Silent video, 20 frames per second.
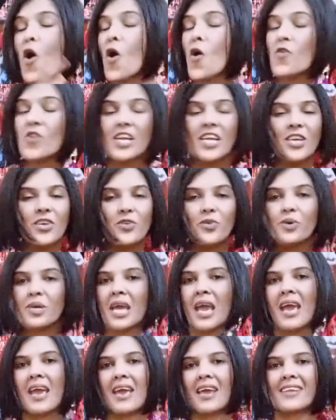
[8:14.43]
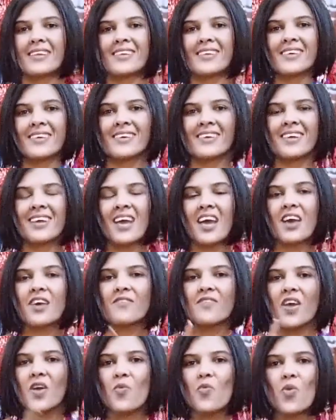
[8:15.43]
Only you can.
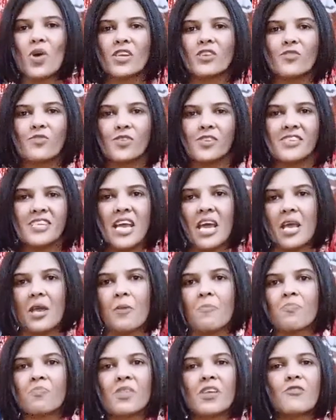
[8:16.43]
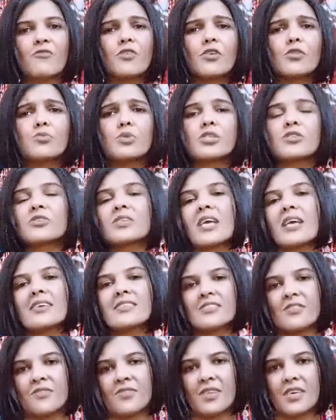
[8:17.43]
Have a wonderful day, filled with
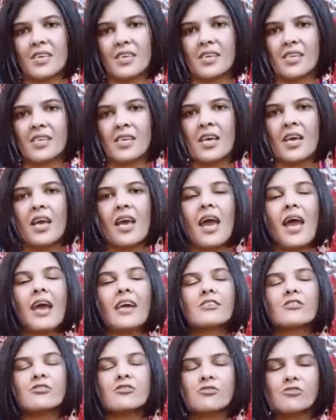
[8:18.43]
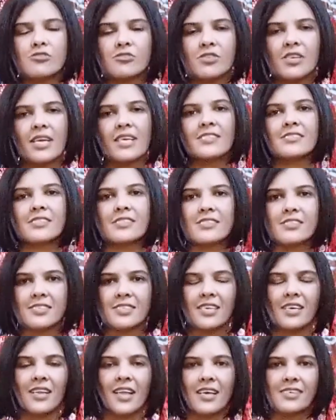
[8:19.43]
creative thinking and great
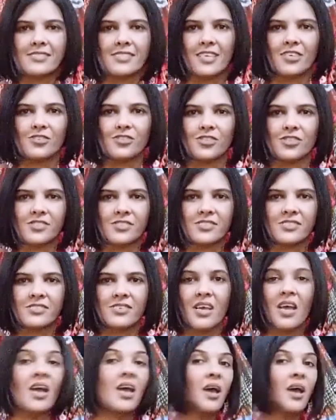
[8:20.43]
realizations.